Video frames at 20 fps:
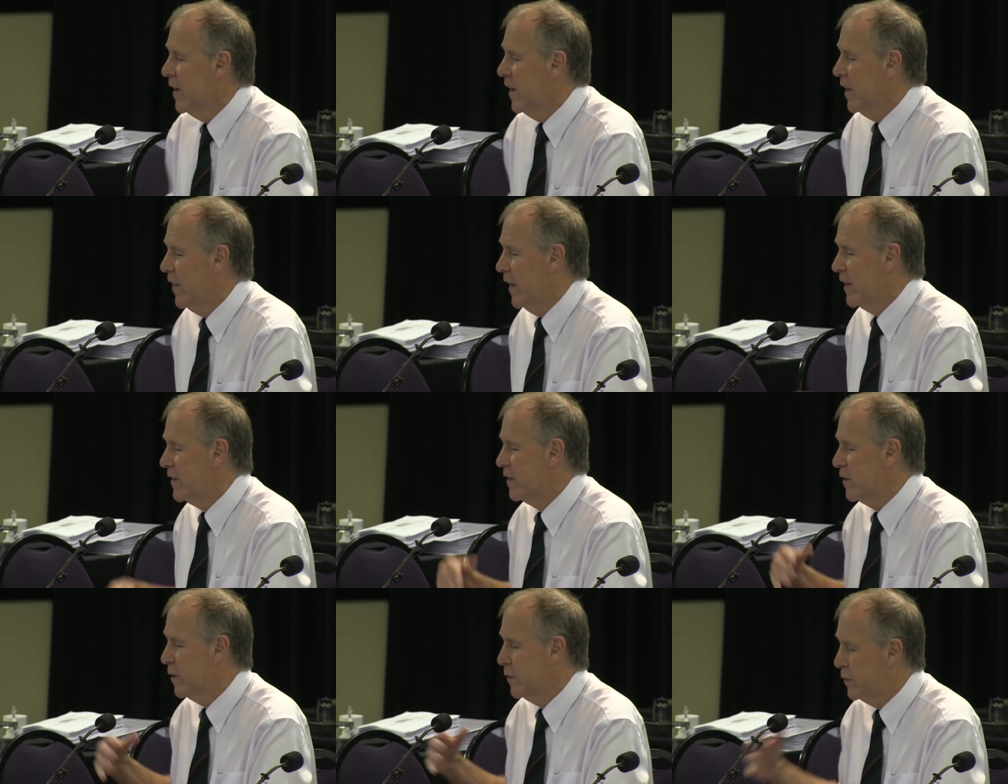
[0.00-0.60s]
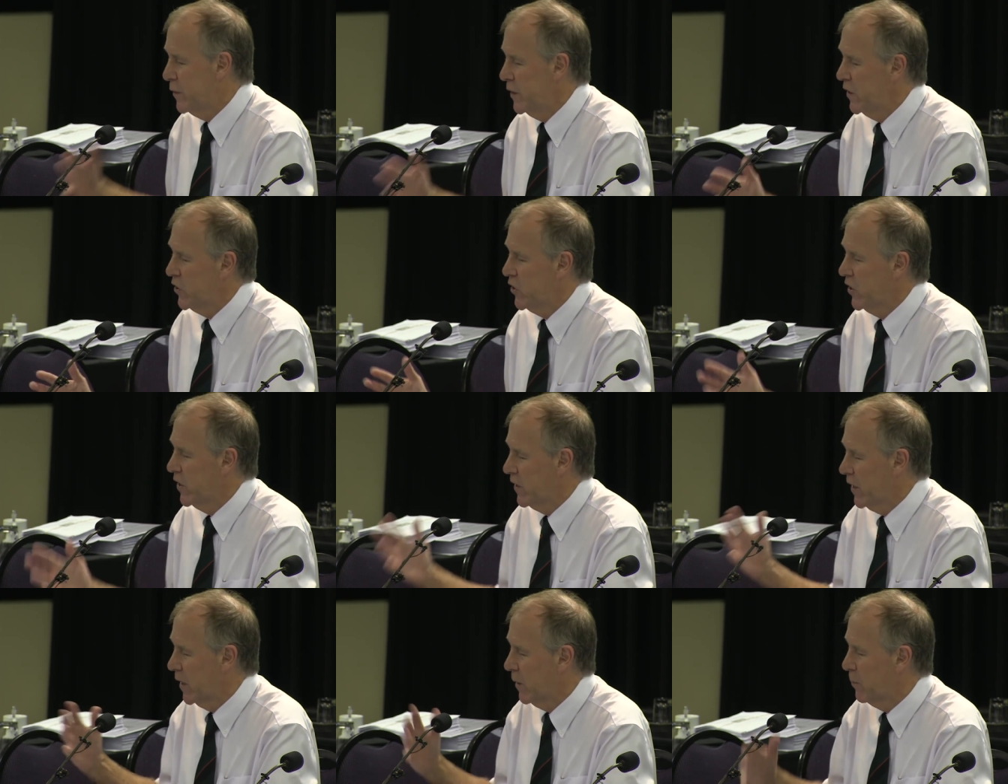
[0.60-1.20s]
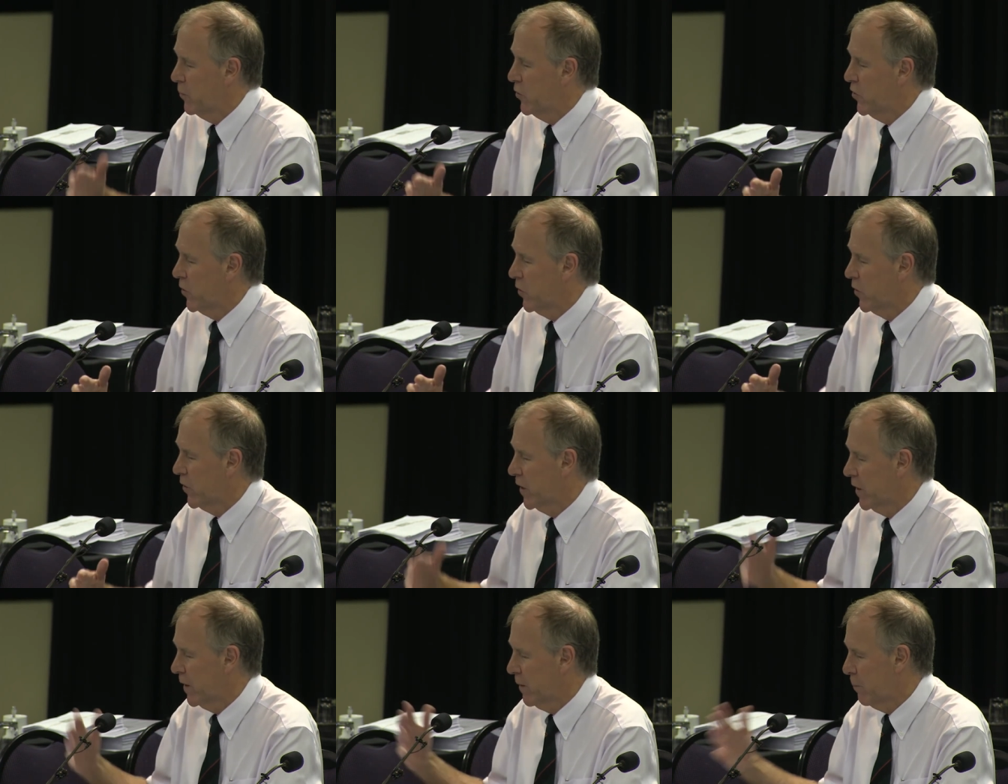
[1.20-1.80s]
that's deficient in
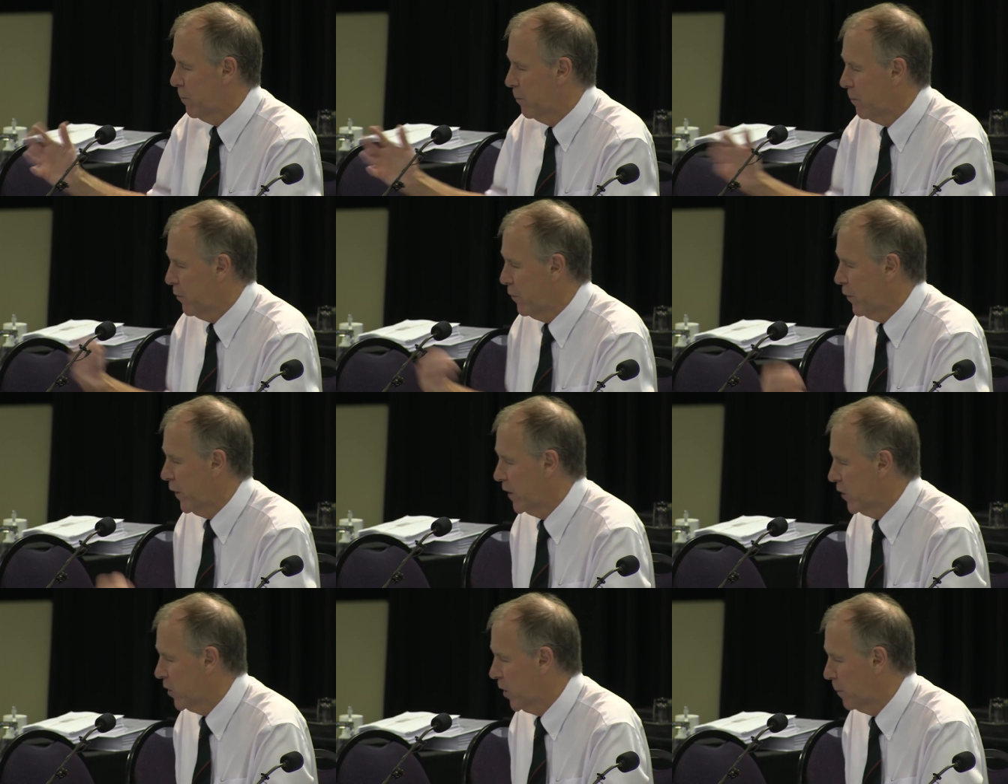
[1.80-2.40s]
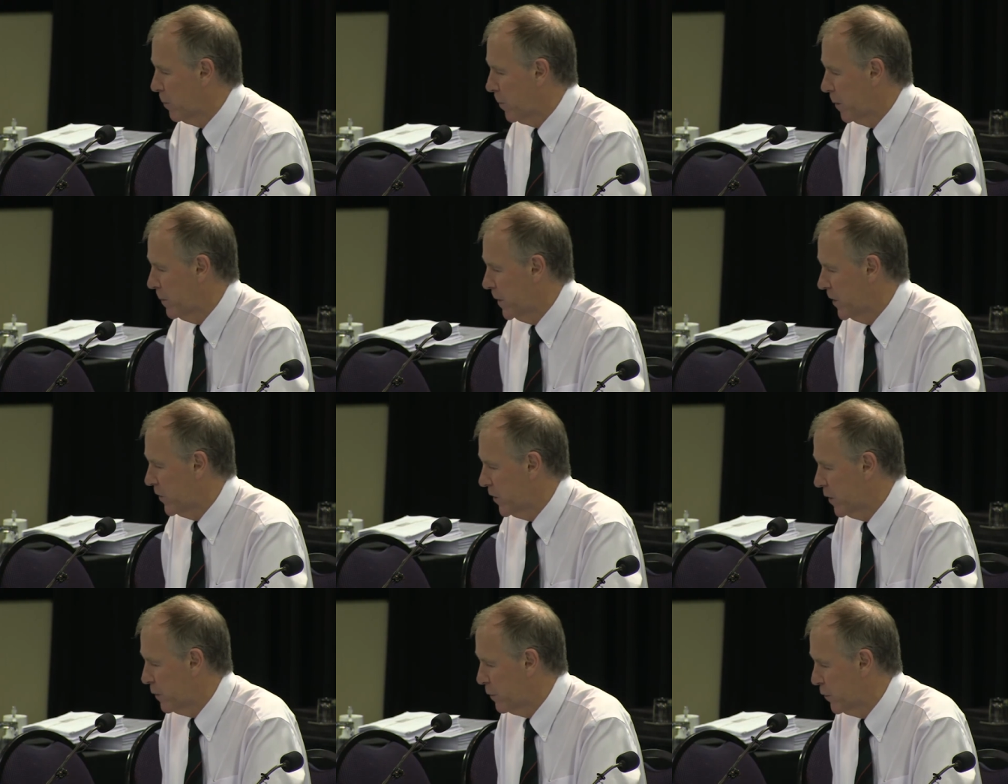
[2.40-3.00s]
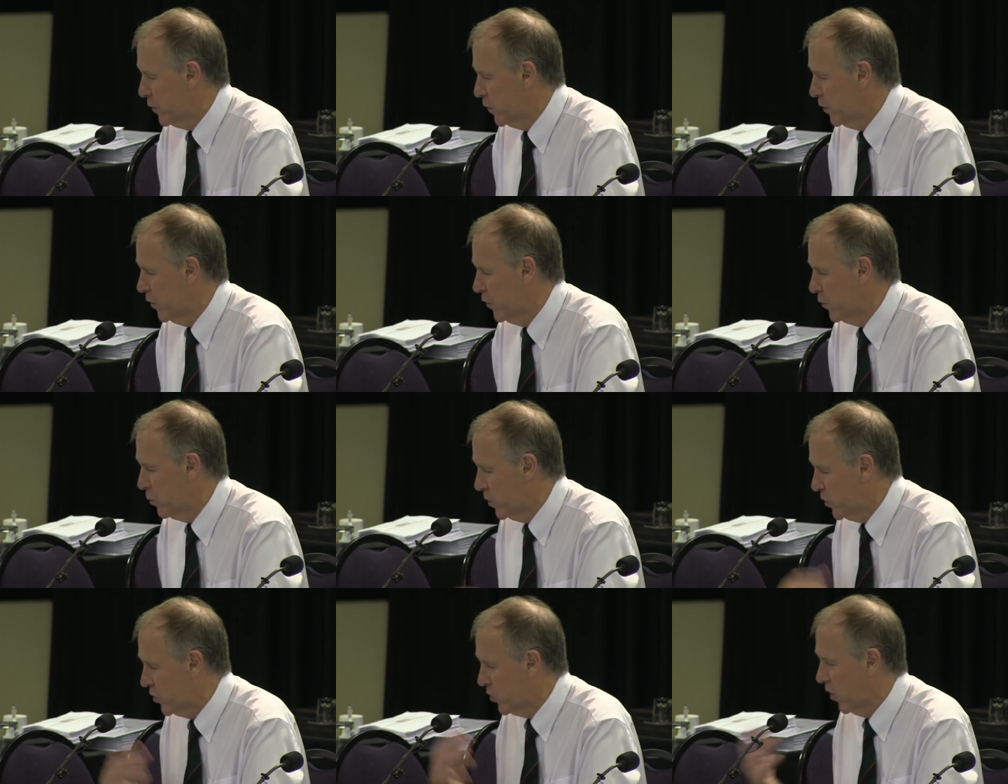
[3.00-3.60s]
children fed complementary
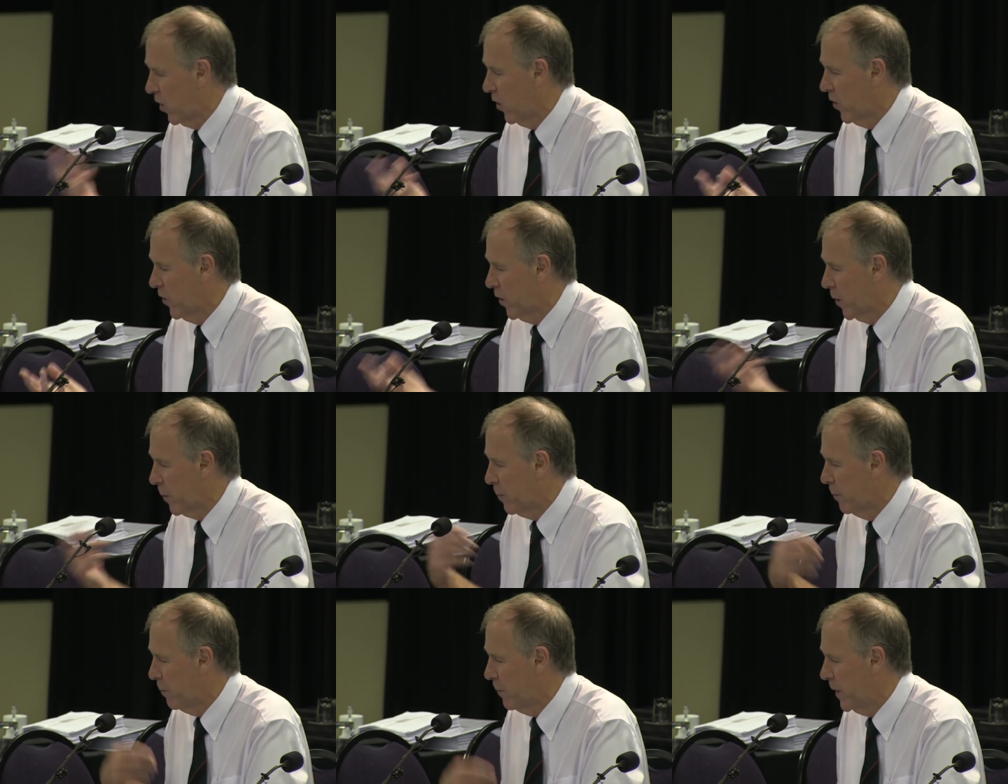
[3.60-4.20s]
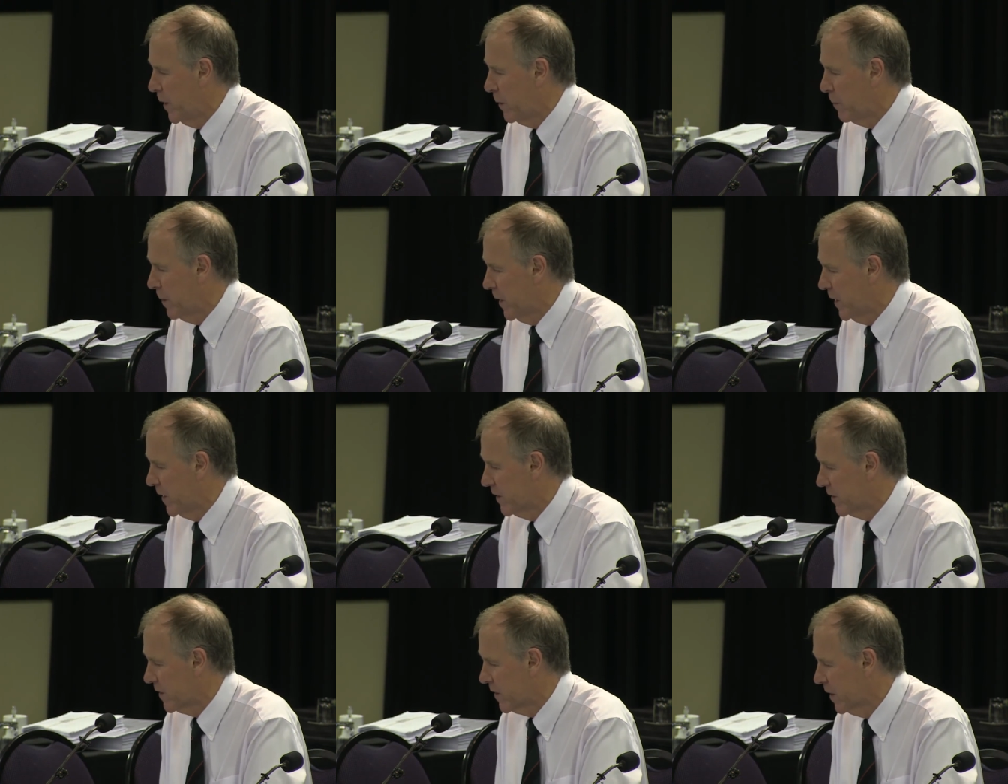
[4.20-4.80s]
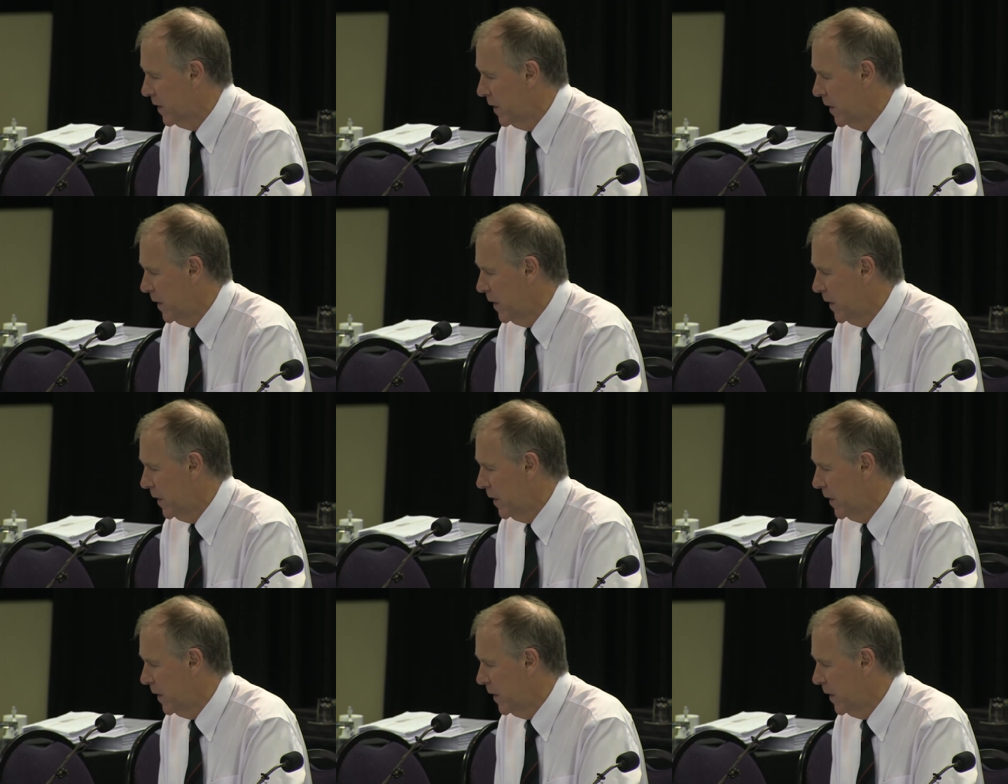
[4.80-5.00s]
foods which are not meat based.